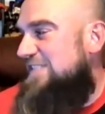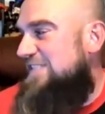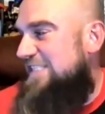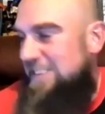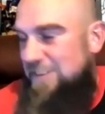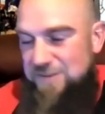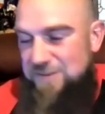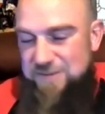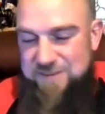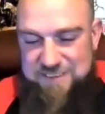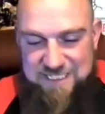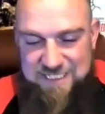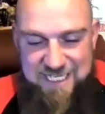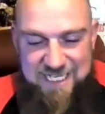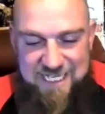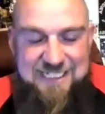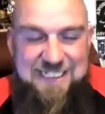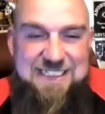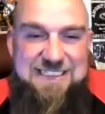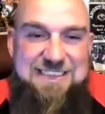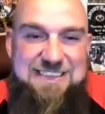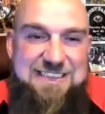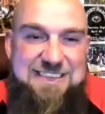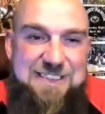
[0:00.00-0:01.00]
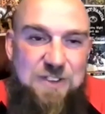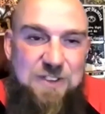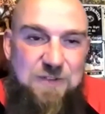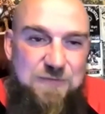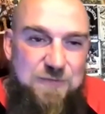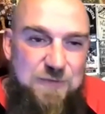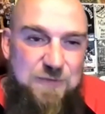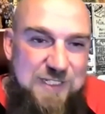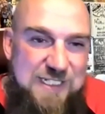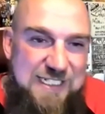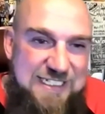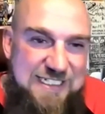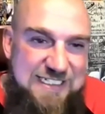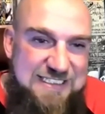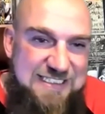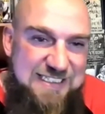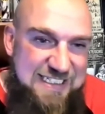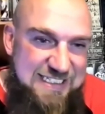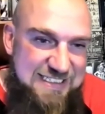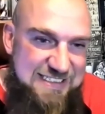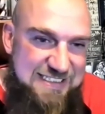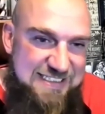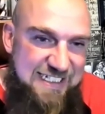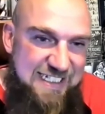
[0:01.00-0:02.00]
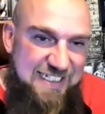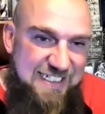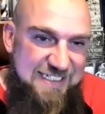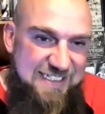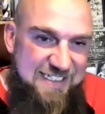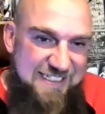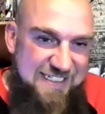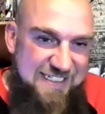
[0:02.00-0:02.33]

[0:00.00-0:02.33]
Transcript: Tilt and the self-release cassette.